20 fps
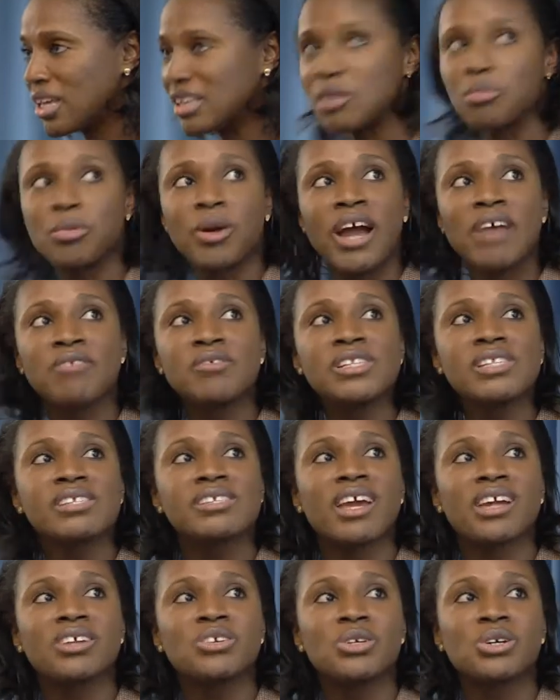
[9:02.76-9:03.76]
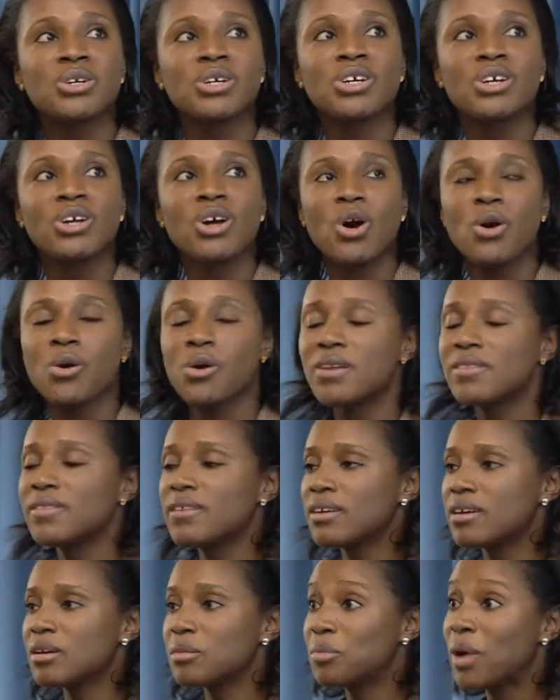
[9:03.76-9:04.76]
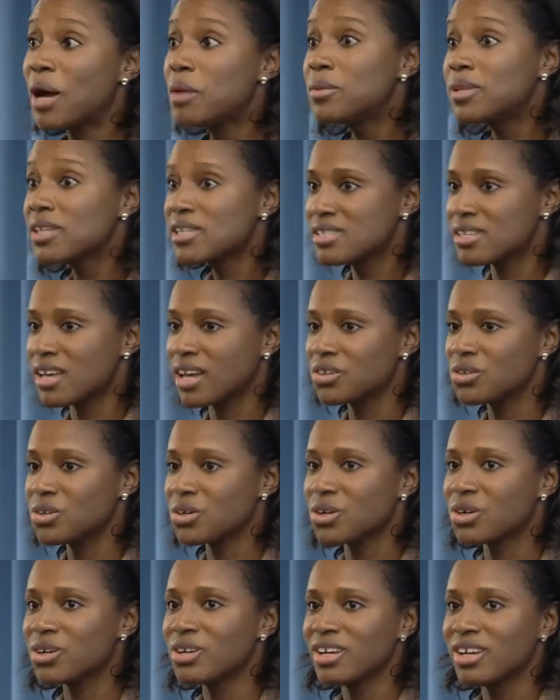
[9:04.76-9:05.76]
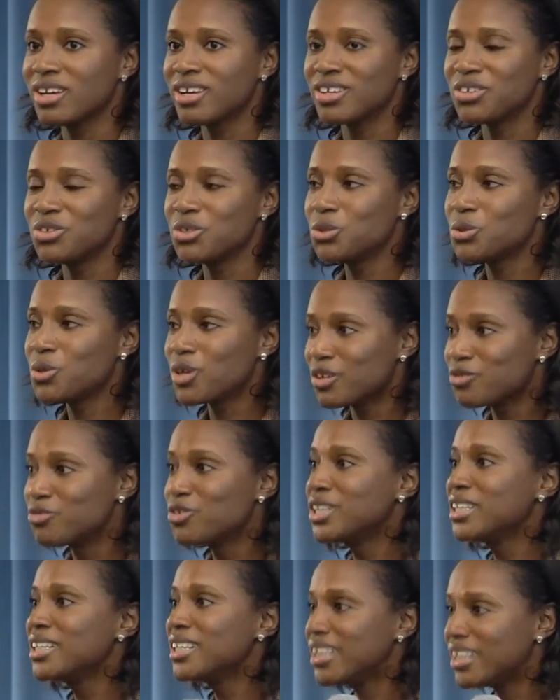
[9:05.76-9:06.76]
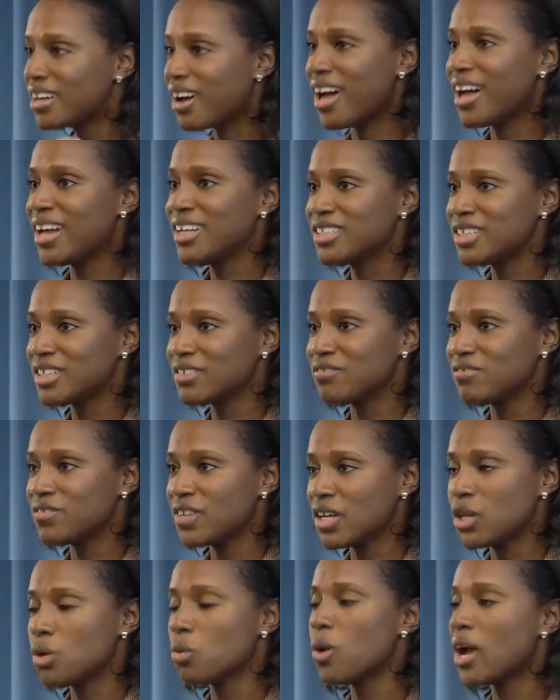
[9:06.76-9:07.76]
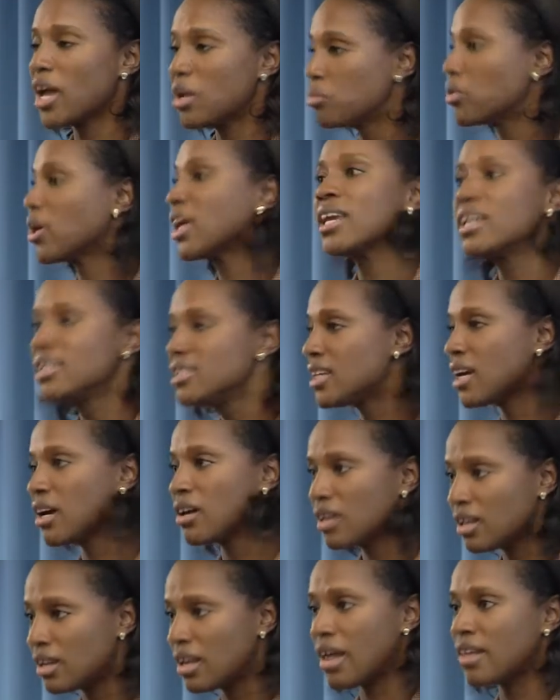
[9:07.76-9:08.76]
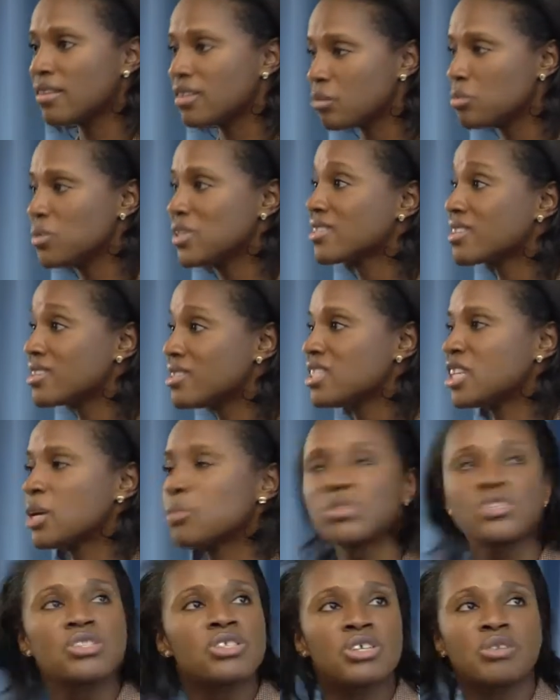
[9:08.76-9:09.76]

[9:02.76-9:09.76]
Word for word: in the private sector or in the public sector, you are really kind of, in a way, breaking down a lot of the misconceptions